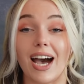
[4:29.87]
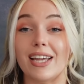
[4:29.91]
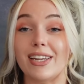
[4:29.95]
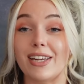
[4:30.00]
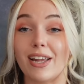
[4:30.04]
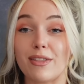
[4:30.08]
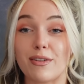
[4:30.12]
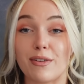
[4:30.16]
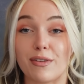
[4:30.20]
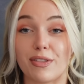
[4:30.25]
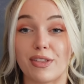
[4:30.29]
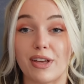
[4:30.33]

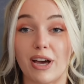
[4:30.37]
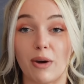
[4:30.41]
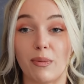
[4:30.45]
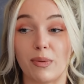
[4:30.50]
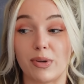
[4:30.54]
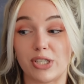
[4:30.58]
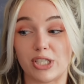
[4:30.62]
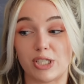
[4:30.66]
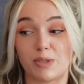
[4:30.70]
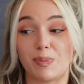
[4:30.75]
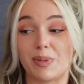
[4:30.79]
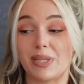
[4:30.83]
Another thought
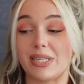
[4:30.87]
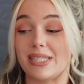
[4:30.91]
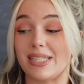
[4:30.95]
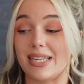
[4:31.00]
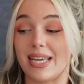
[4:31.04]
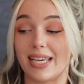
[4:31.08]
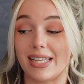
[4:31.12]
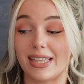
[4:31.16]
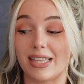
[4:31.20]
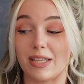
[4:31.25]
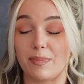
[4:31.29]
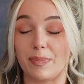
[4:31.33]
would just be to
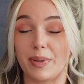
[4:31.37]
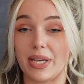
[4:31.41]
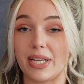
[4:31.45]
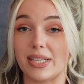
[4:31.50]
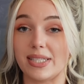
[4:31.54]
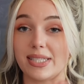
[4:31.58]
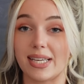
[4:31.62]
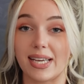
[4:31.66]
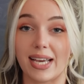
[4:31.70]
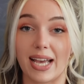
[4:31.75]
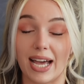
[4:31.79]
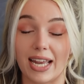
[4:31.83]
take the
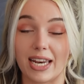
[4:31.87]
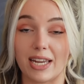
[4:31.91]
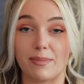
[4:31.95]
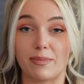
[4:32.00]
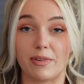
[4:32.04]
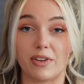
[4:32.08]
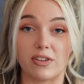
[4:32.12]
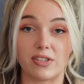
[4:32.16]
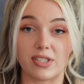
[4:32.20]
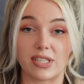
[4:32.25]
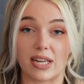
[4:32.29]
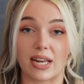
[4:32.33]
beads and kind of
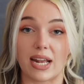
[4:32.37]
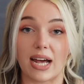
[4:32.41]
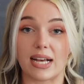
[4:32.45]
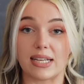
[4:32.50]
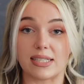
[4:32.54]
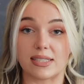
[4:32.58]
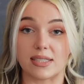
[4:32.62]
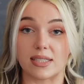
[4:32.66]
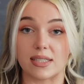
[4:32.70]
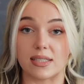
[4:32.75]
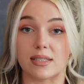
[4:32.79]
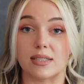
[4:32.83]
use it
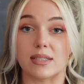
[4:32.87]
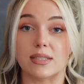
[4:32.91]
as the